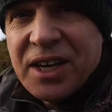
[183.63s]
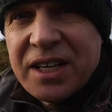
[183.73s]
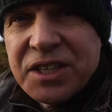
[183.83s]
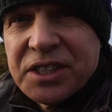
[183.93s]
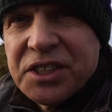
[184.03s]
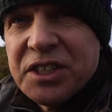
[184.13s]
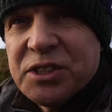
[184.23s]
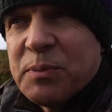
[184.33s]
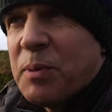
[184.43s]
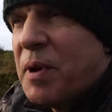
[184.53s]
to actually see
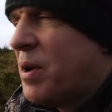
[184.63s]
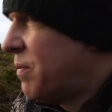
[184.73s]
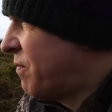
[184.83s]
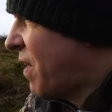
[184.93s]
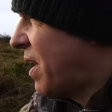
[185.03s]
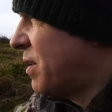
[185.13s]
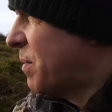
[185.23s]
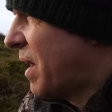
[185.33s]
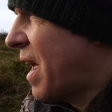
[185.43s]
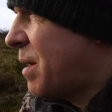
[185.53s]
some up here and find
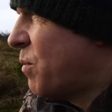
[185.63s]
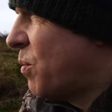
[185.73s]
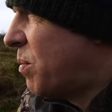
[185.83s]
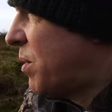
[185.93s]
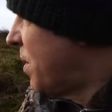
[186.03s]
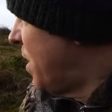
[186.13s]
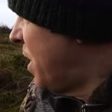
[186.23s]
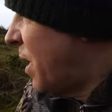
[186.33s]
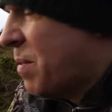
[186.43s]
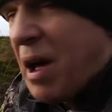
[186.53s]
them. I came up
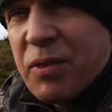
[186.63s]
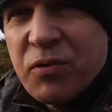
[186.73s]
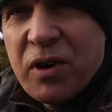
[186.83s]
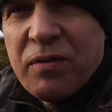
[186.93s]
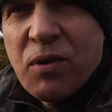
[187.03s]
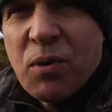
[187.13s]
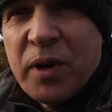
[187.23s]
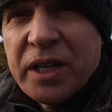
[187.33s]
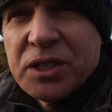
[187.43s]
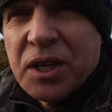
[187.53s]
about 3-4
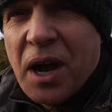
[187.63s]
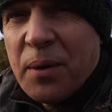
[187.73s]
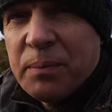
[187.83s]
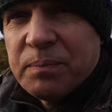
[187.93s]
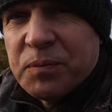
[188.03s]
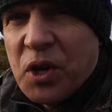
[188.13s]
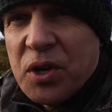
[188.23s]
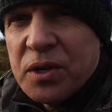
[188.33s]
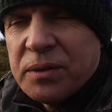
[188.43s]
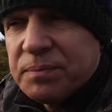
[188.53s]
weeks ago
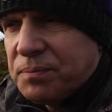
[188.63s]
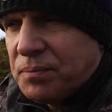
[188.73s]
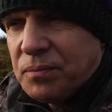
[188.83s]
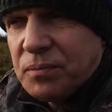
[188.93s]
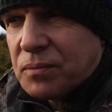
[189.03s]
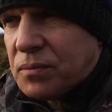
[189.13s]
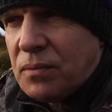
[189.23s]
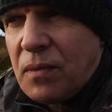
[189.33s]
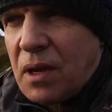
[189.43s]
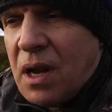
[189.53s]
and
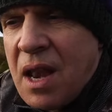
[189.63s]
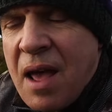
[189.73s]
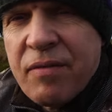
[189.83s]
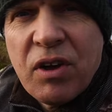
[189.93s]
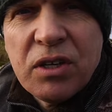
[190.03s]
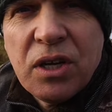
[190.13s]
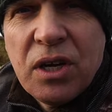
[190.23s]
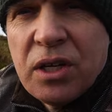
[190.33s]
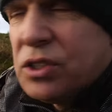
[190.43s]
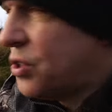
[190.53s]
never
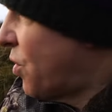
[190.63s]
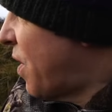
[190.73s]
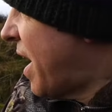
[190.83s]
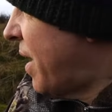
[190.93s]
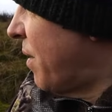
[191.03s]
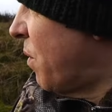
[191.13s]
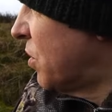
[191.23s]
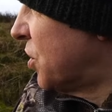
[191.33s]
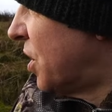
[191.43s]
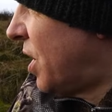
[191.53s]
saw a hare. It was